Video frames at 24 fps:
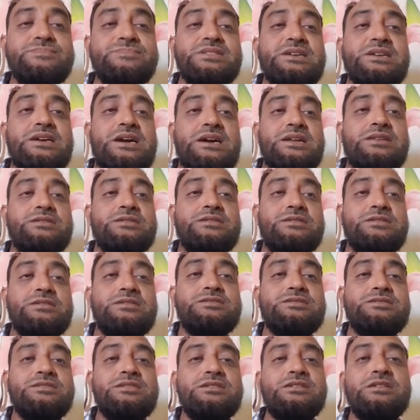and
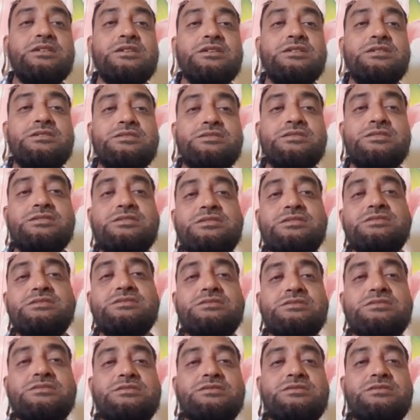easy. This
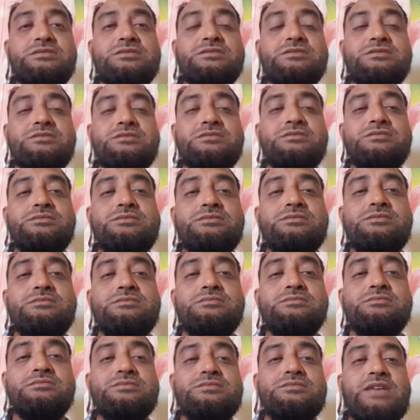is
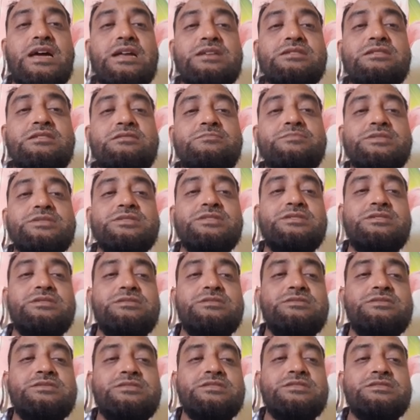standard
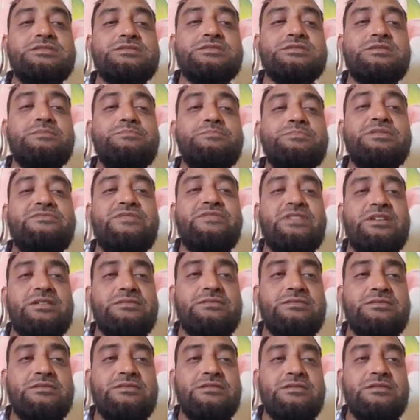method. This is simplified
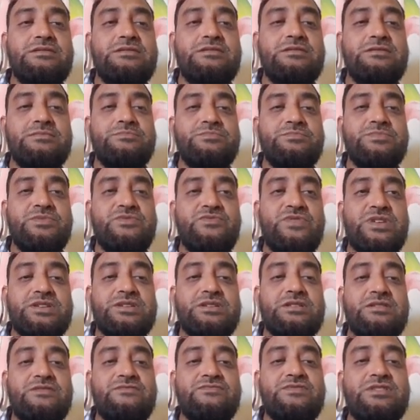
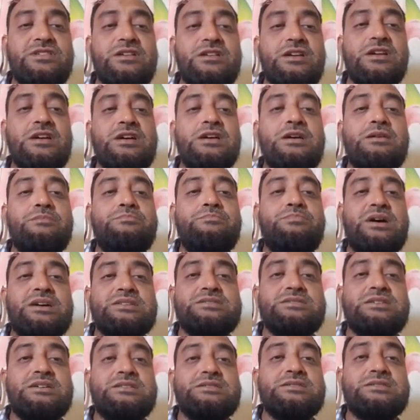version of the pass
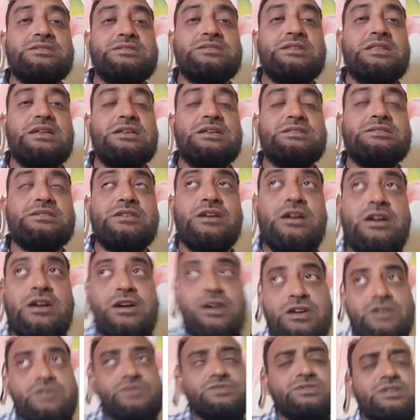transistor logic.
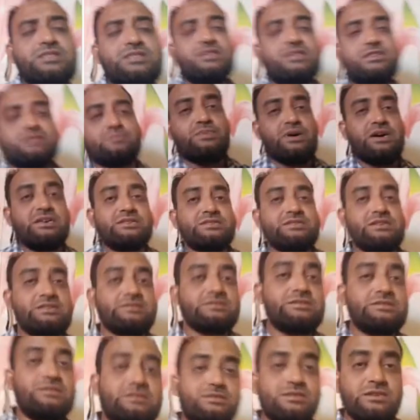Using these pass
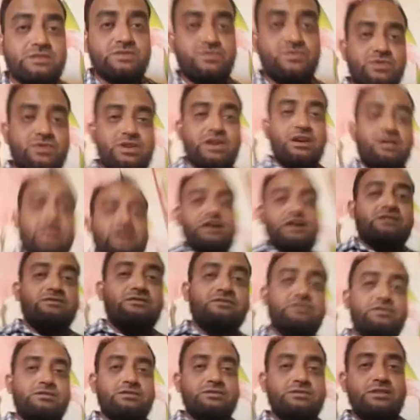transistors, we can
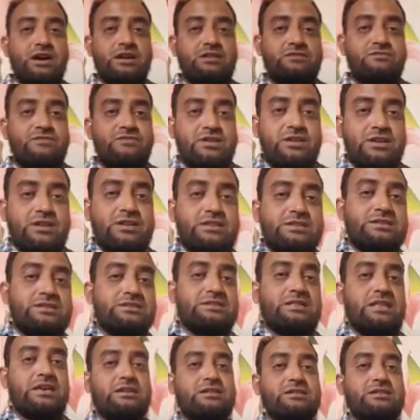have the advantages like